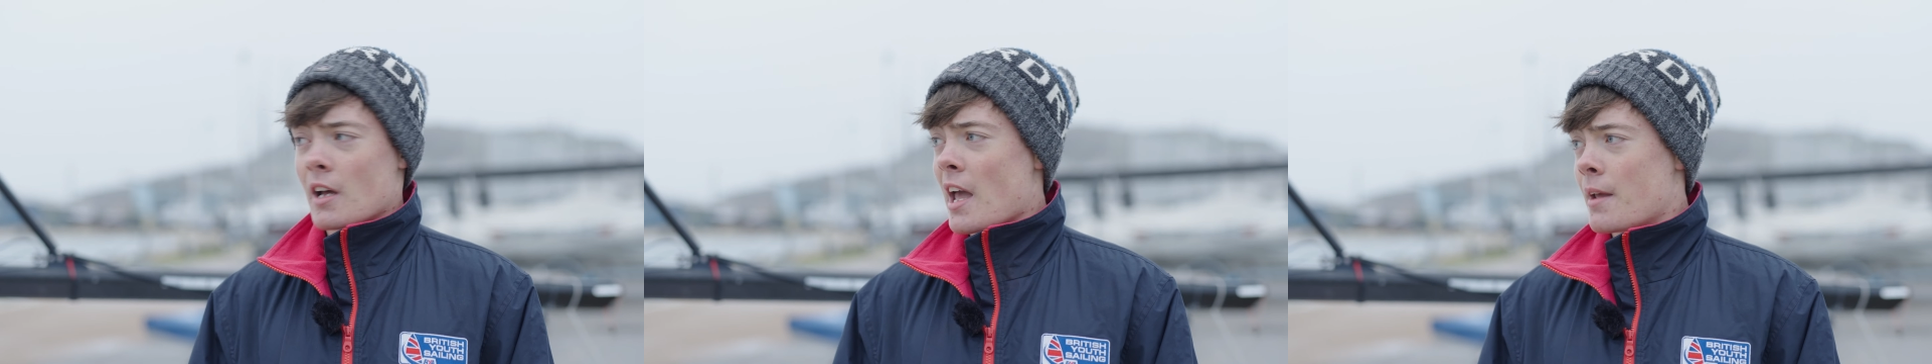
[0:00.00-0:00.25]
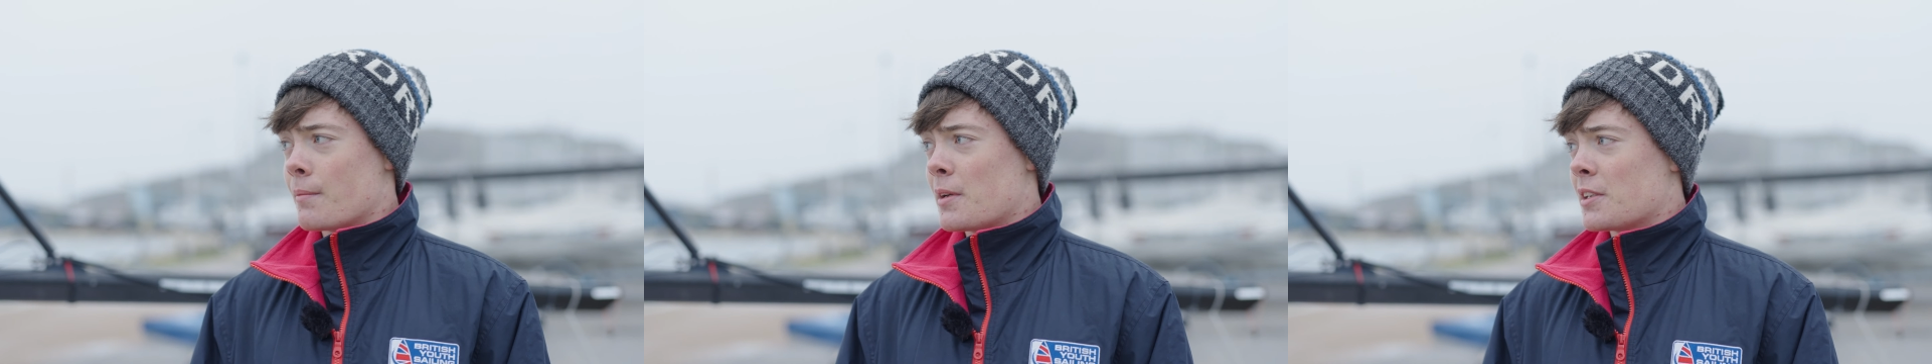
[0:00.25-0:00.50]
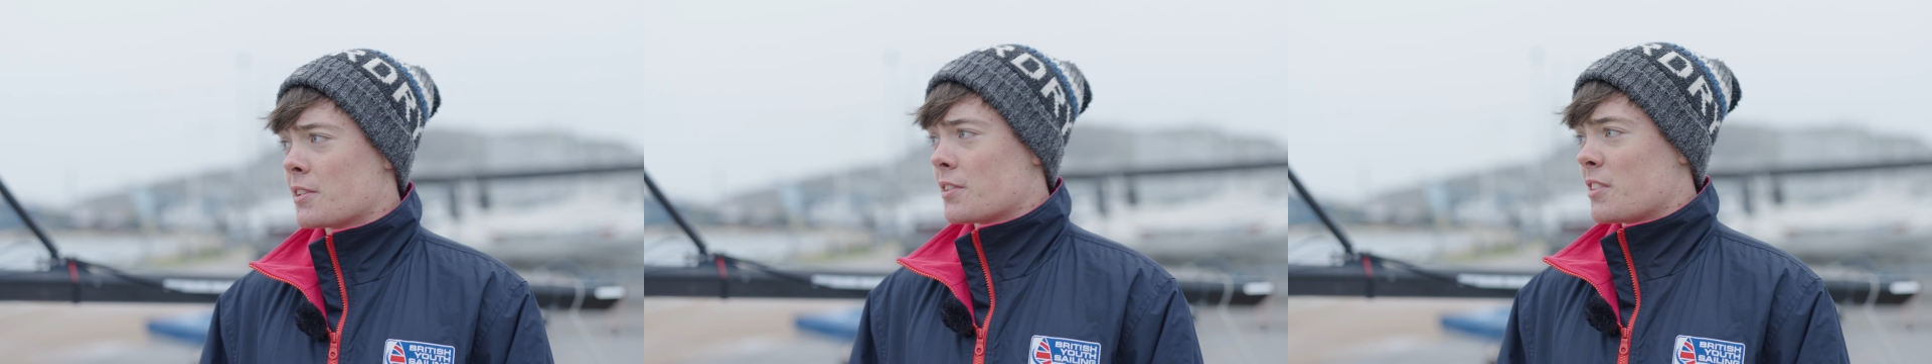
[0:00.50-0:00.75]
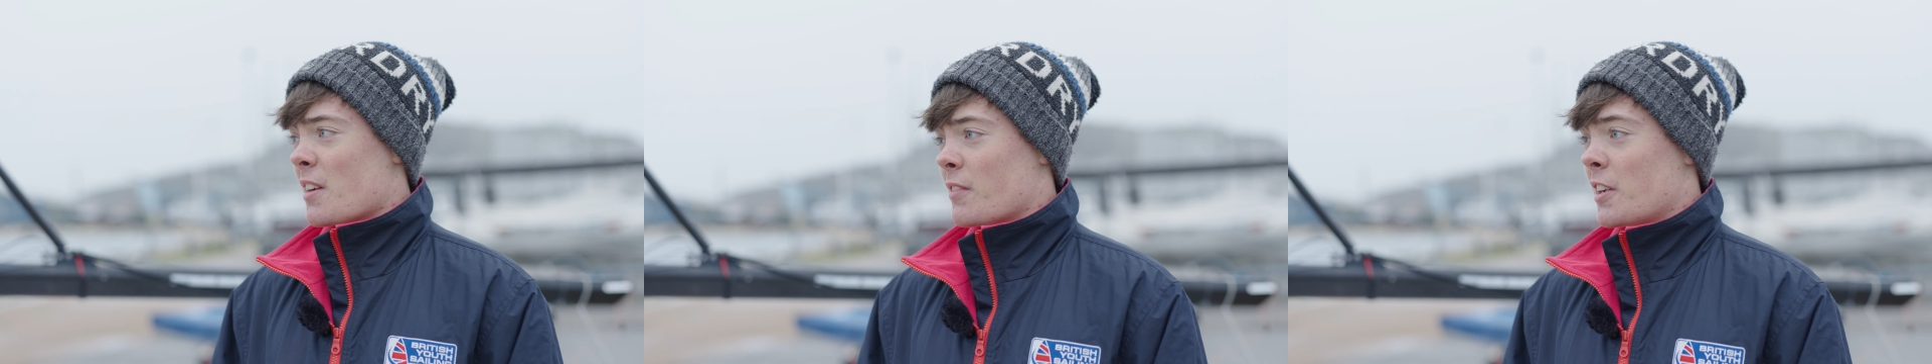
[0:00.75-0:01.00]
aim is
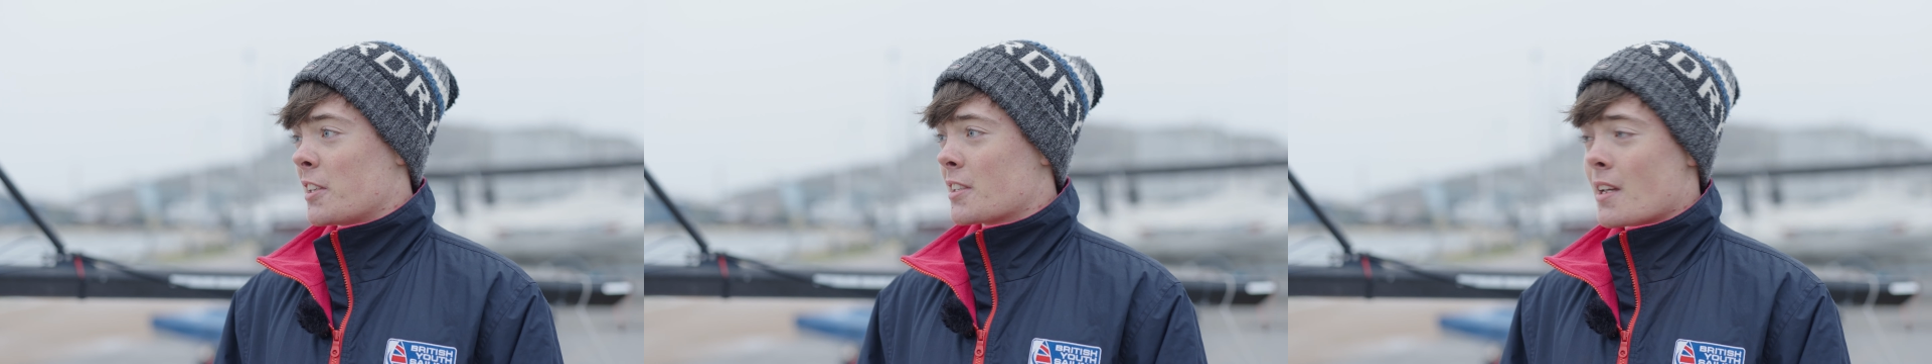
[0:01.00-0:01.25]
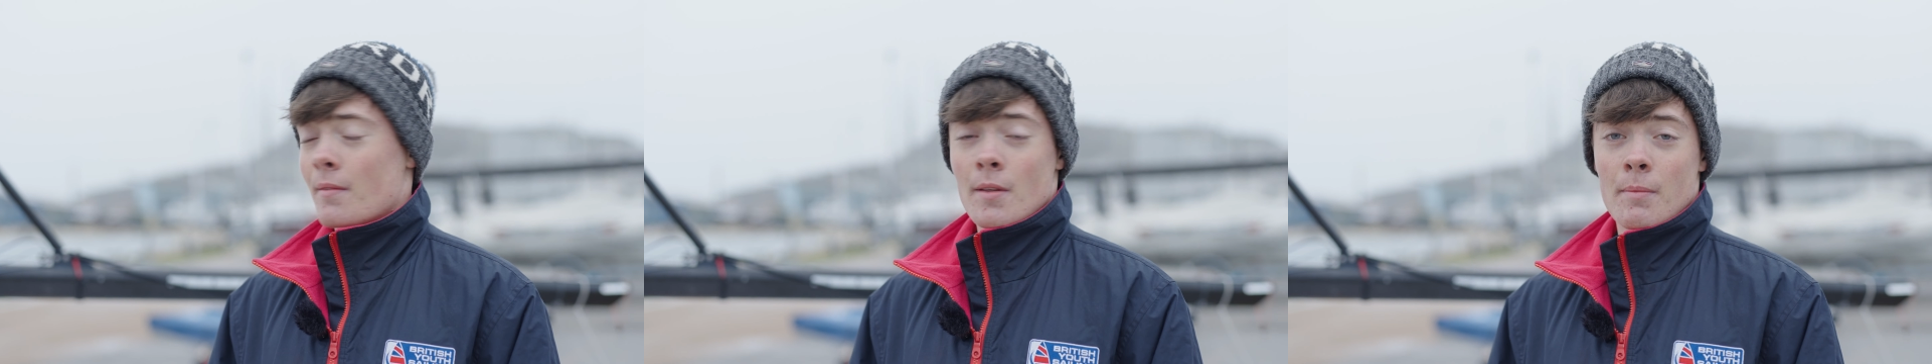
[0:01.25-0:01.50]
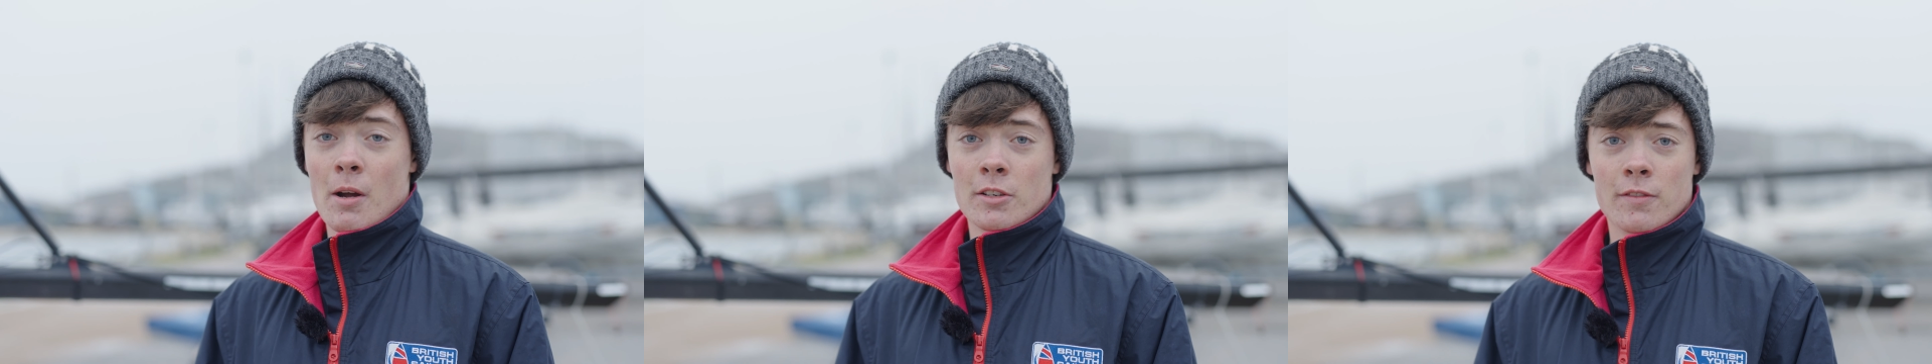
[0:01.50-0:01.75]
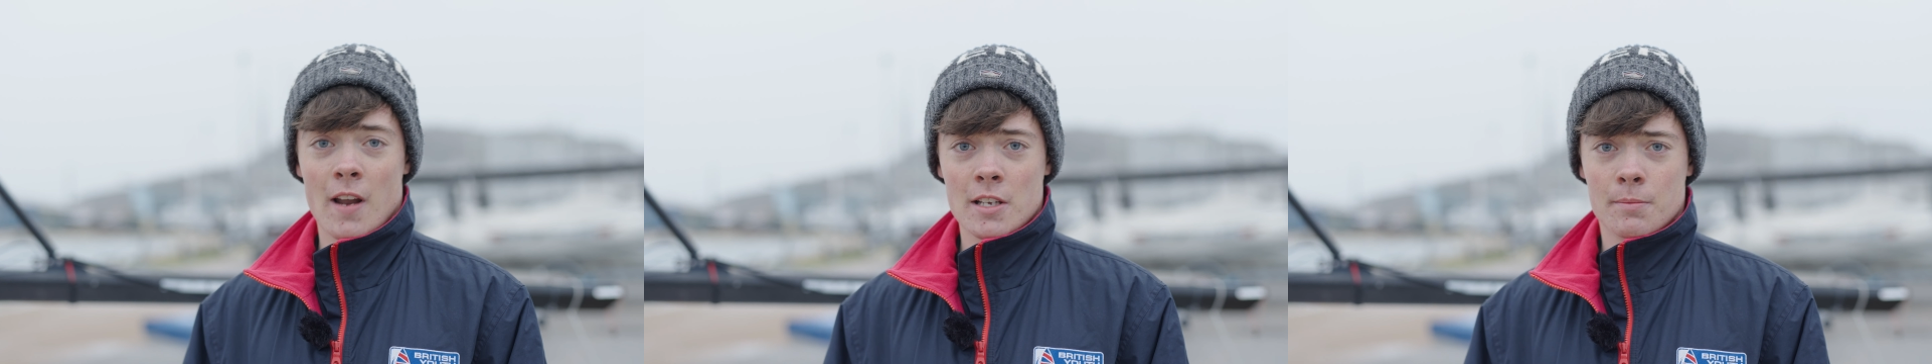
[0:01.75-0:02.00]
generally to keep the boat as
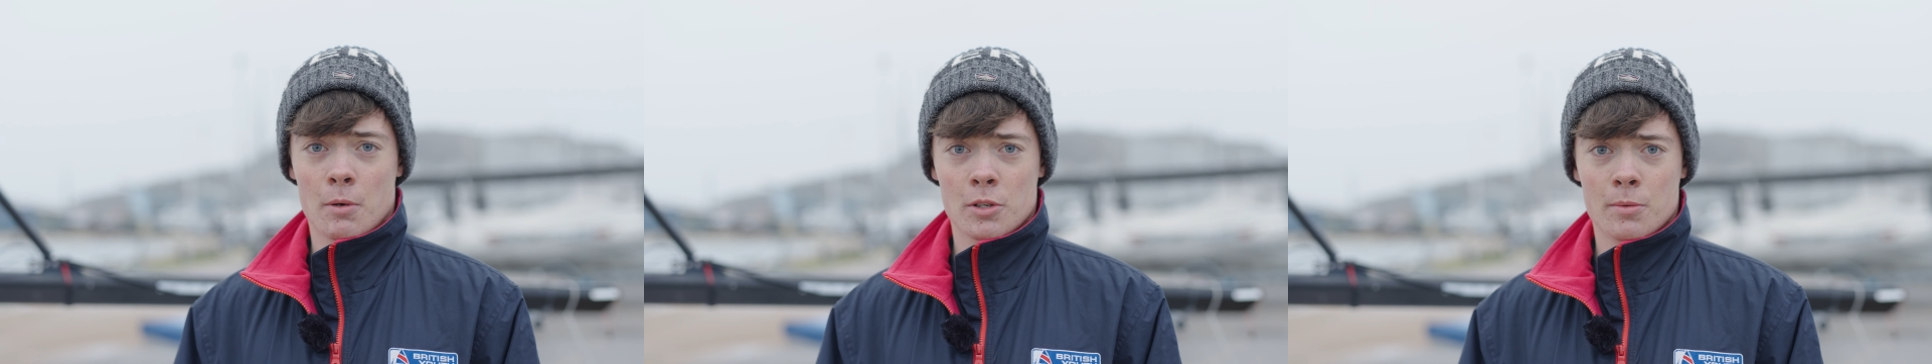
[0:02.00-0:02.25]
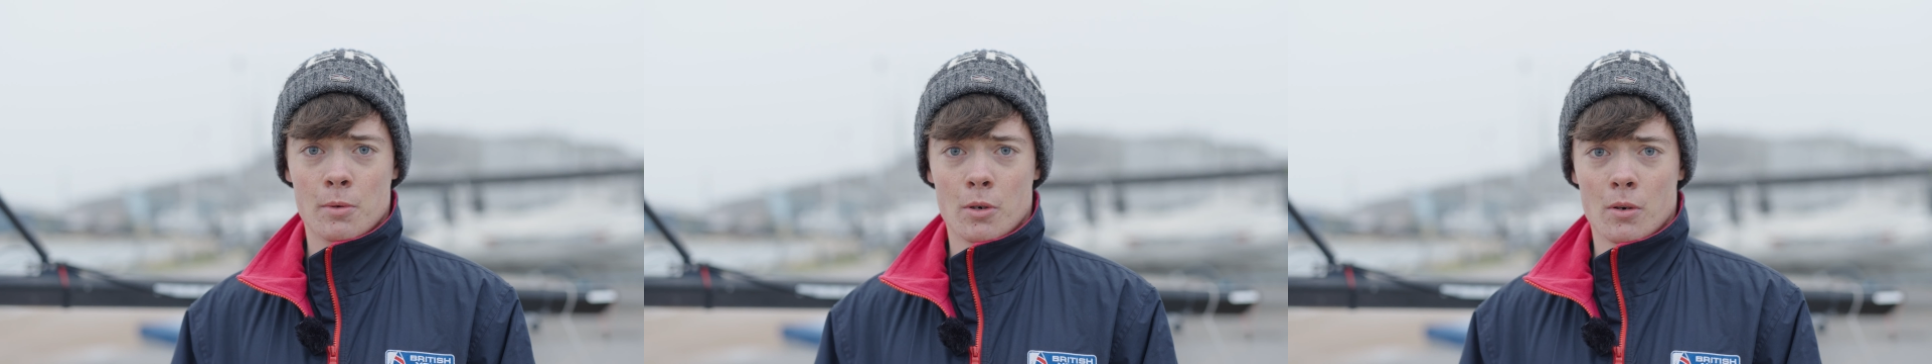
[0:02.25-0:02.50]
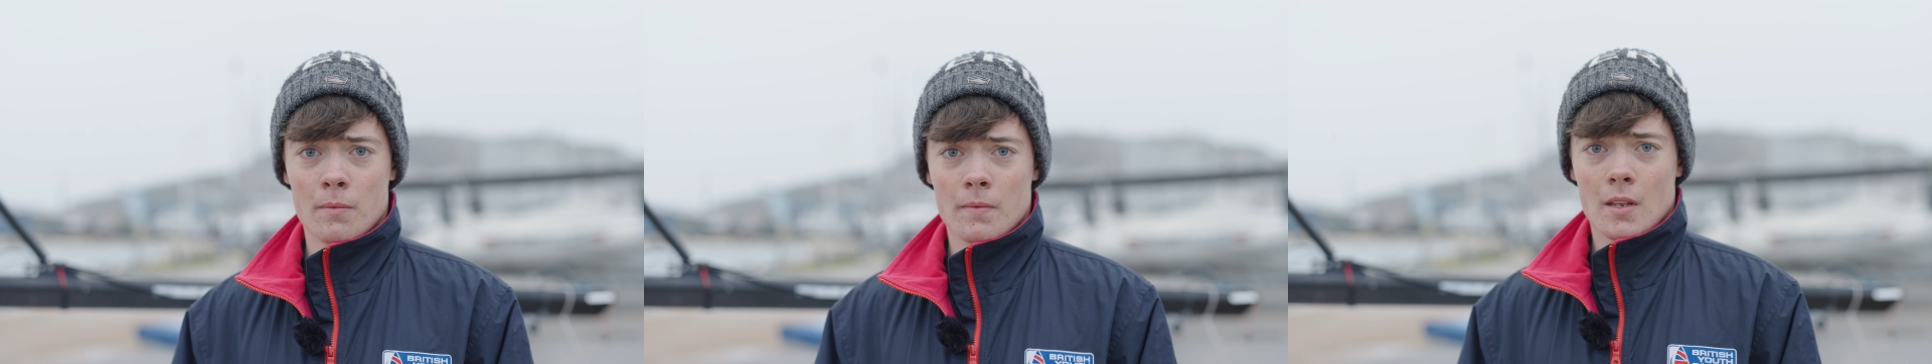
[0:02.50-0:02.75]
flat as possible